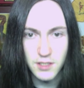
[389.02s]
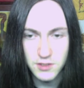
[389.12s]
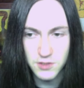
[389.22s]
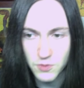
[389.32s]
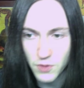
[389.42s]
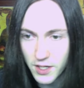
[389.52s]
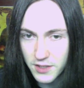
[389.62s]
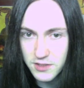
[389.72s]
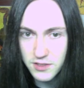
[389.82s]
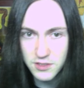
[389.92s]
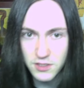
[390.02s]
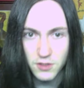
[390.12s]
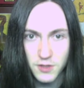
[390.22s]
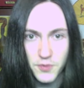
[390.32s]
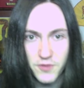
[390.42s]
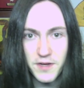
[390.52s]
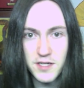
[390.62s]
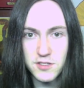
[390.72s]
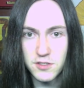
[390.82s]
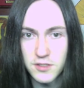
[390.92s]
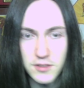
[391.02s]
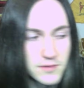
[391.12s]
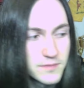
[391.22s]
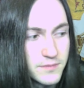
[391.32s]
Do you want to look professional?